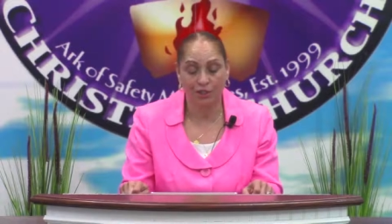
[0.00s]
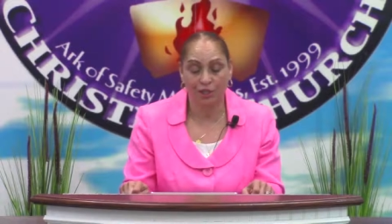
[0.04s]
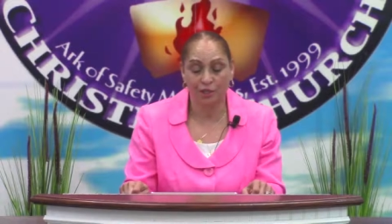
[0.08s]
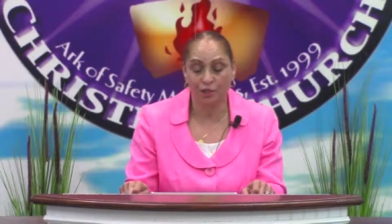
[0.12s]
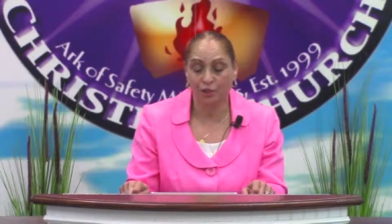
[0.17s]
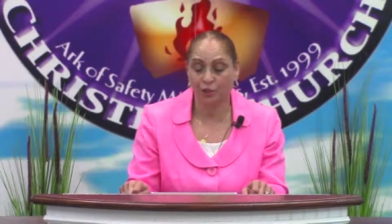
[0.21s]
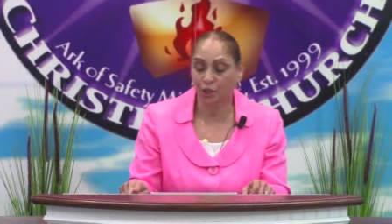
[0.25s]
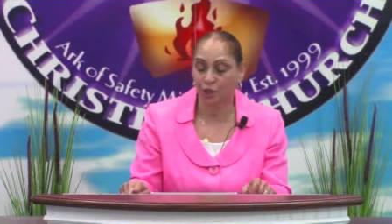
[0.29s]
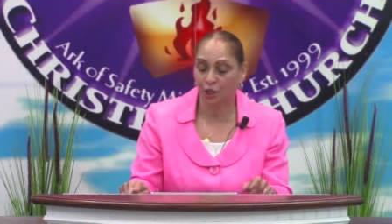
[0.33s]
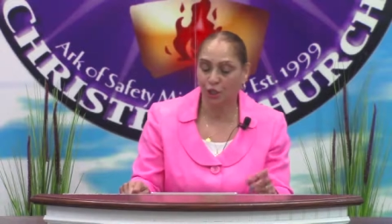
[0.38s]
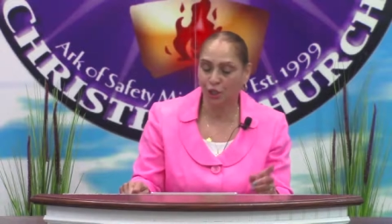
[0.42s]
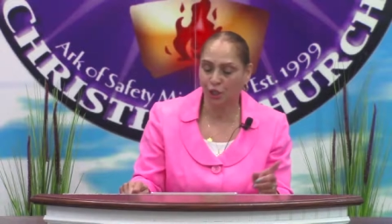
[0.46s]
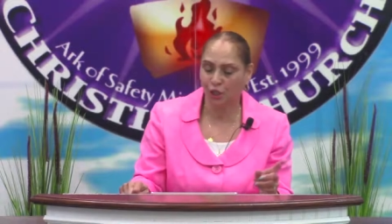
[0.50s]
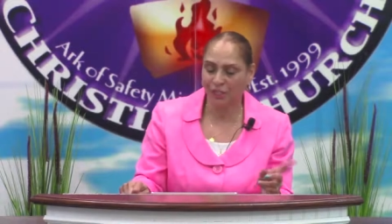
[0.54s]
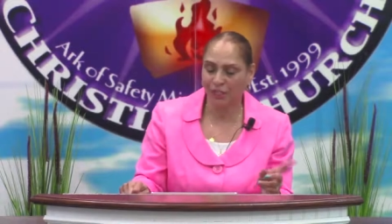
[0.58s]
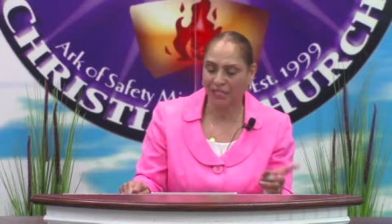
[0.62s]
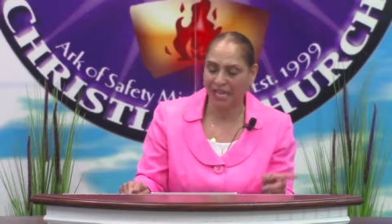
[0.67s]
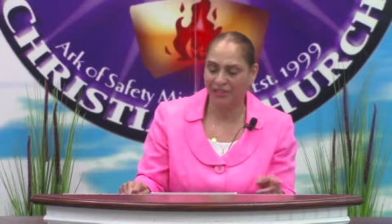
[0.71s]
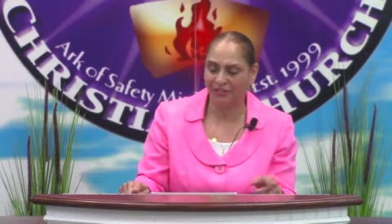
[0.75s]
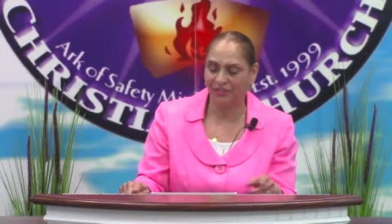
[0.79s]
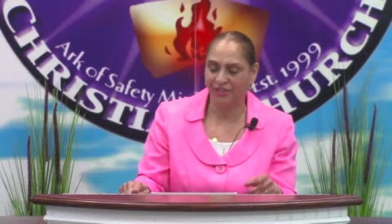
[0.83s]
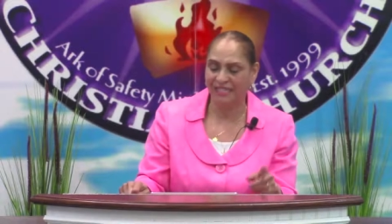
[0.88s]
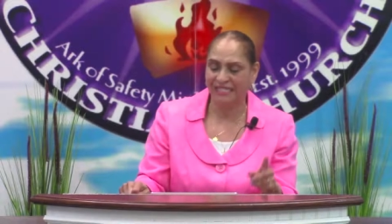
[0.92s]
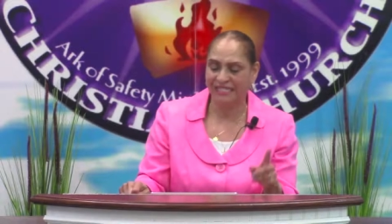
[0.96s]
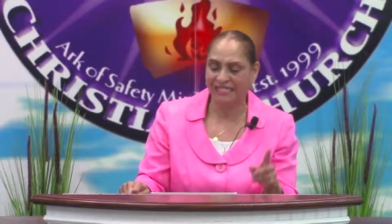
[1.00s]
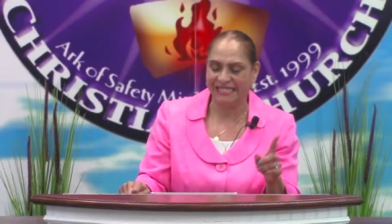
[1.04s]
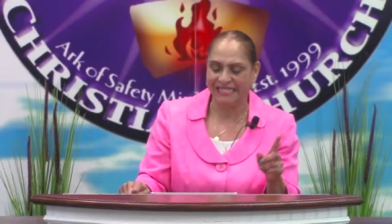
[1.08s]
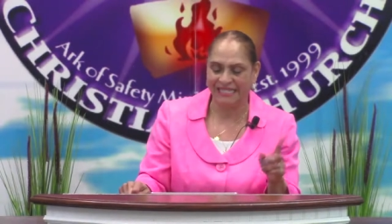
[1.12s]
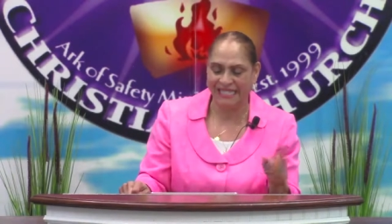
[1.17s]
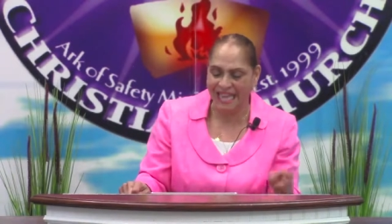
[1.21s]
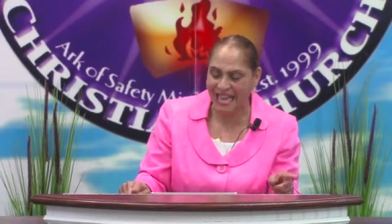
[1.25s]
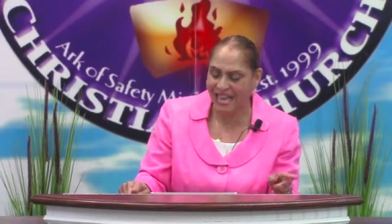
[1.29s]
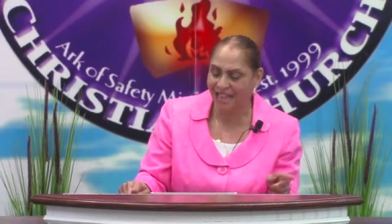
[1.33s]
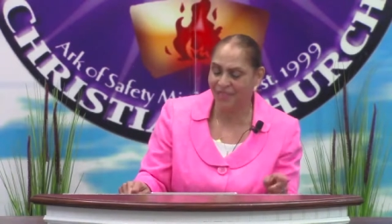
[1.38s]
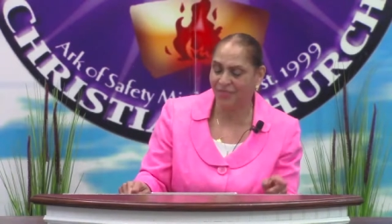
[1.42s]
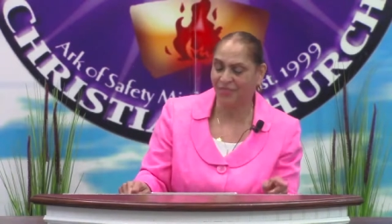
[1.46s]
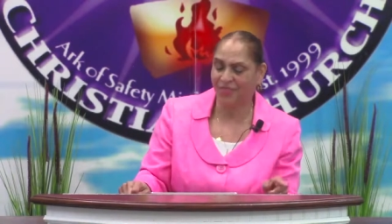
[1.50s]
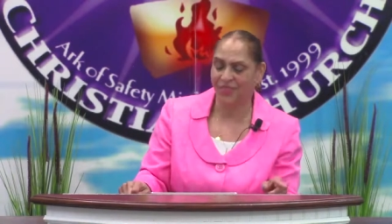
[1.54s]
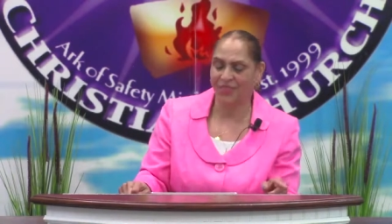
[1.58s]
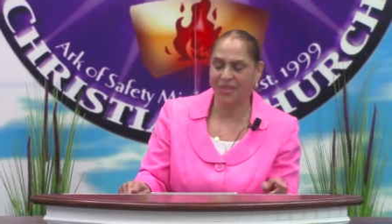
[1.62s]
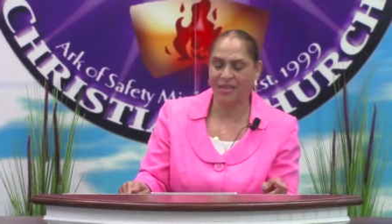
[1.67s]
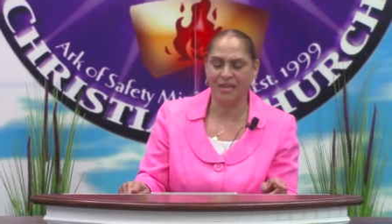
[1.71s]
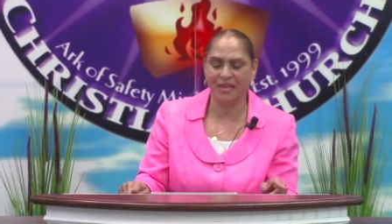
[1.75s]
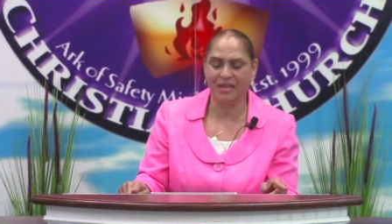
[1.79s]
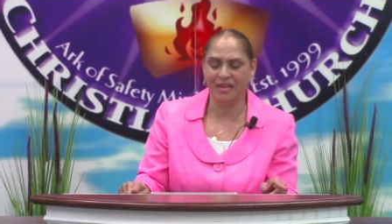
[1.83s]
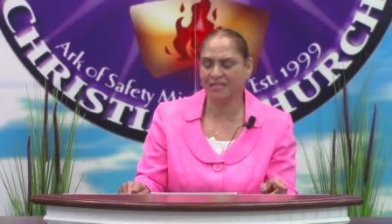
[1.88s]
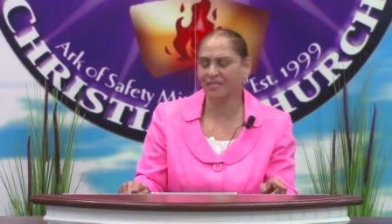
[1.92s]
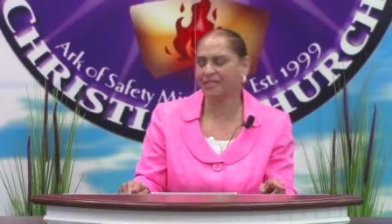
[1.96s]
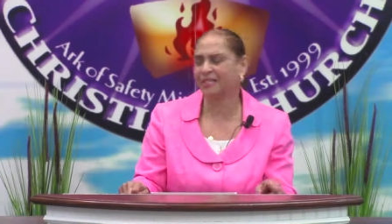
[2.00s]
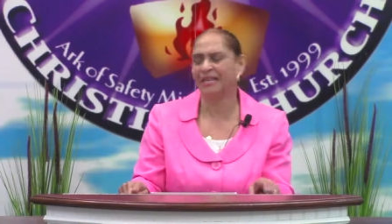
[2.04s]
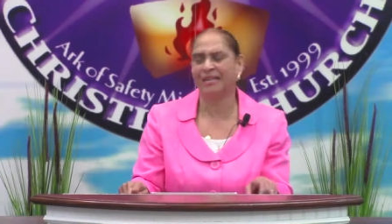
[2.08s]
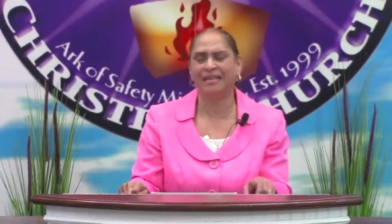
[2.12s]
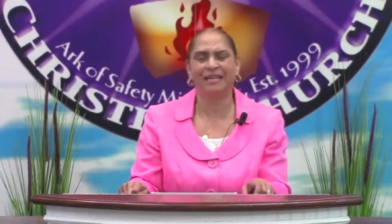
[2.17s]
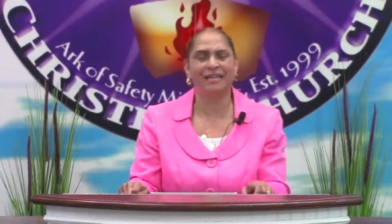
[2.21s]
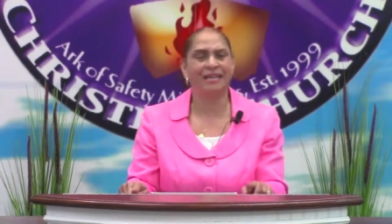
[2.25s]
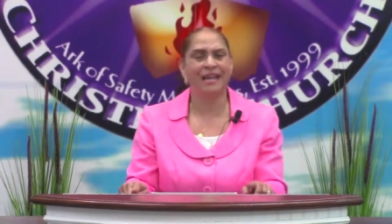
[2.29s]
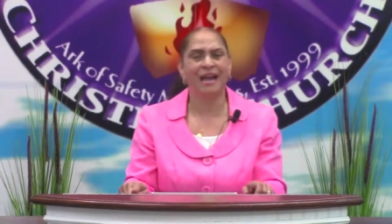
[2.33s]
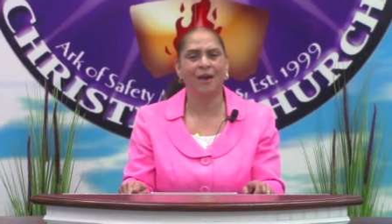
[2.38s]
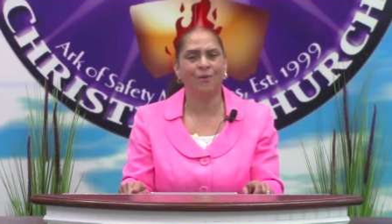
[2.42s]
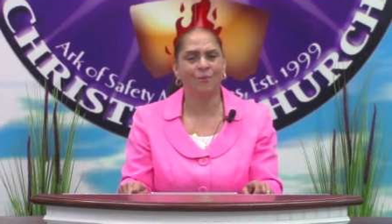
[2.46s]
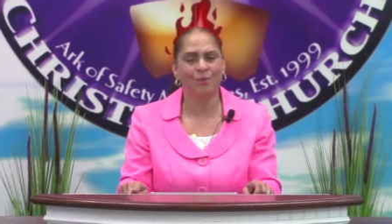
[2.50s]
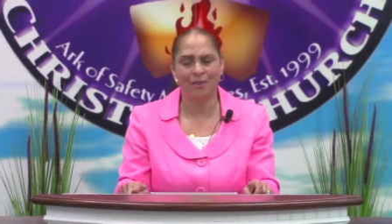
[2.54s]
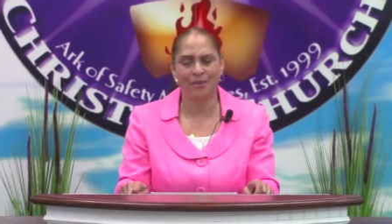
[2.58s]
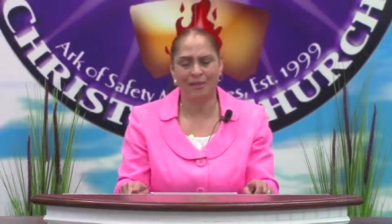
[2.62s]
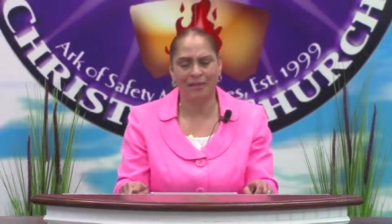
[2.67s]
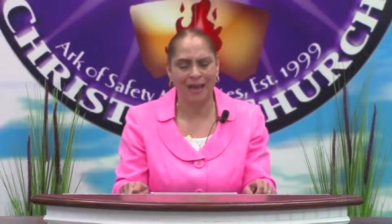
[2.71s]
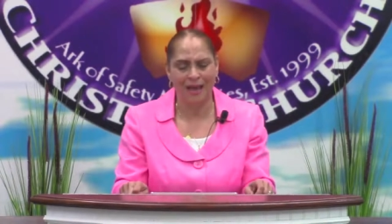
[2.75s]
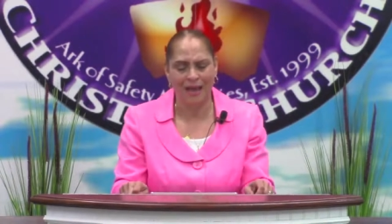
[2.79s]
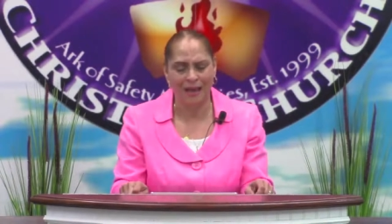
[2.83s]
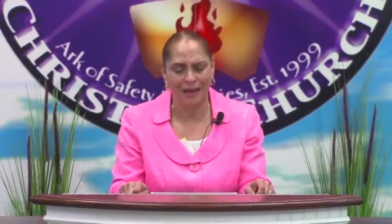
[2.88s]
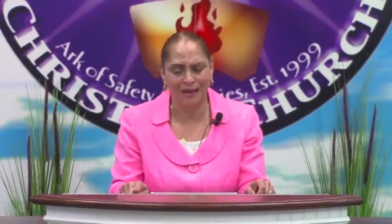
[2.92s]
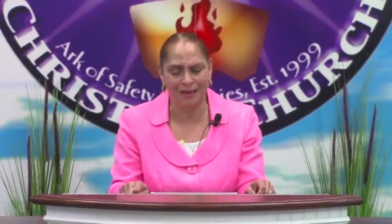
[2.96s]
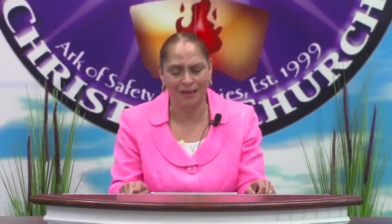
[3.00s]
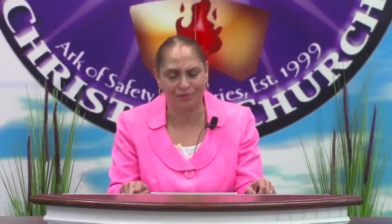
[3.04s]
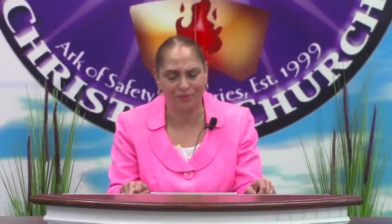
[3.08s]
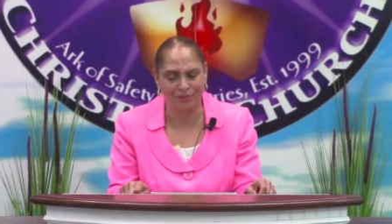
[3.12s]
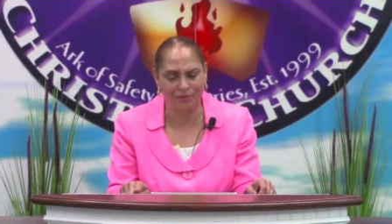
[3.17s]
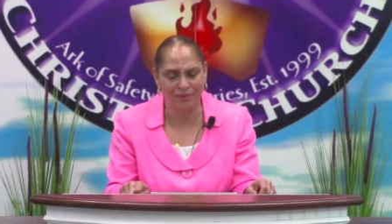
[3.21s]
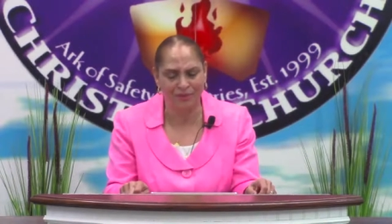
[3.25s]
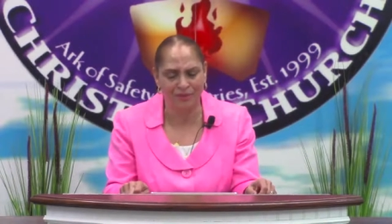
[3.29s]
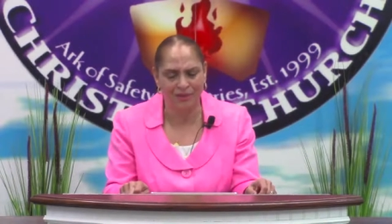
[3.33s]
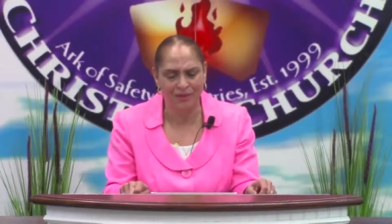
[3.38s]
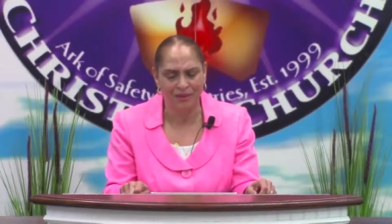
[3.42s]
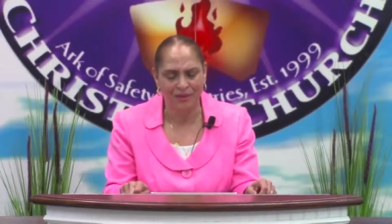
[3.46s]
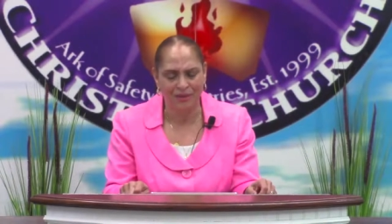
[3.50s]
us to look at the dead things in our lives,